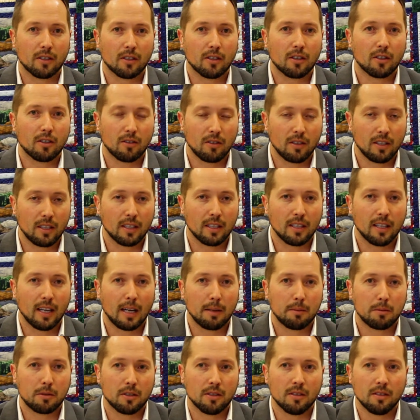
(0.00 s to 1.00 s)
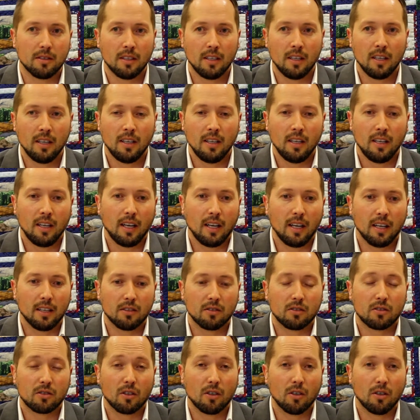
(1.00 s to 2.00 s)
early adoption,
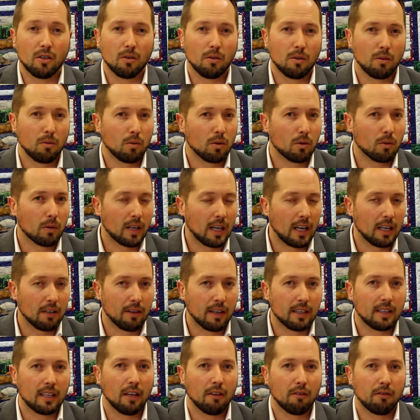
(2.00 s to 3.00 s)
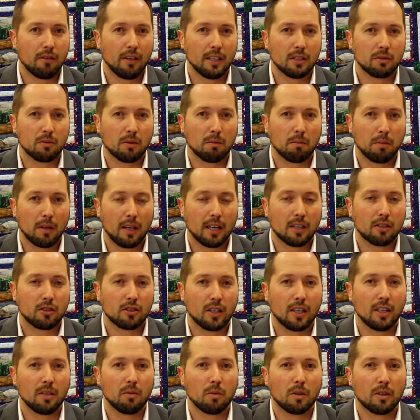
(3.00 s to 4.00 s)
and so we're kind of at that phase with
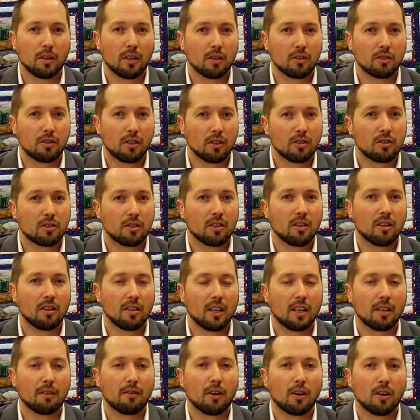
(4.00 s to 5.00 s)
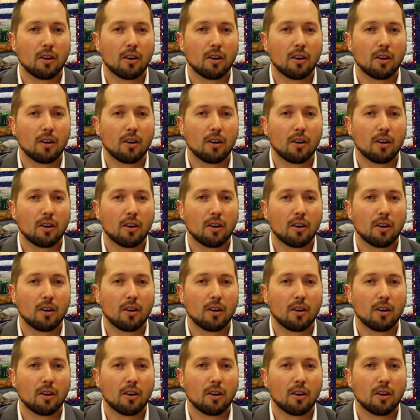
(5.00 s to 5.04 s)
blockchain where there's still a lot of